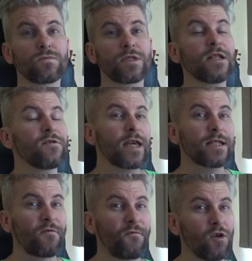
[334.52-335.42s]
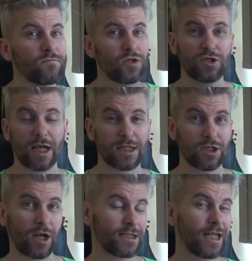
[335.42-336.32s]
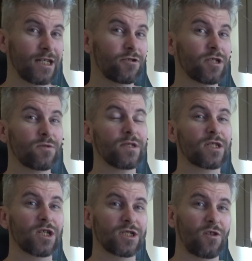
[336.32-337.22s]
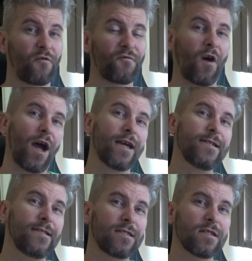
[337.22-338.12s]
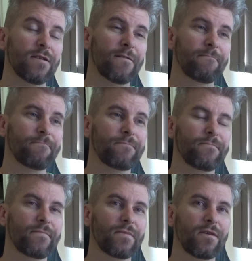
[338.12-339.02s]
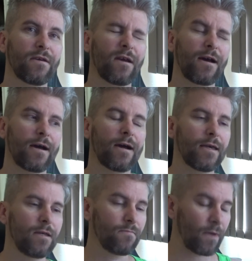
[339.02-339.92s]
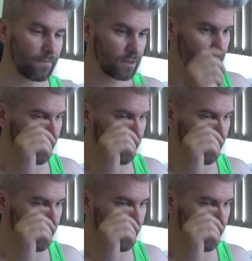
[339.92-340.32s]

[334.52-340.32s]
Didn't get to film 2019 Christmas because of the fires in Bateman's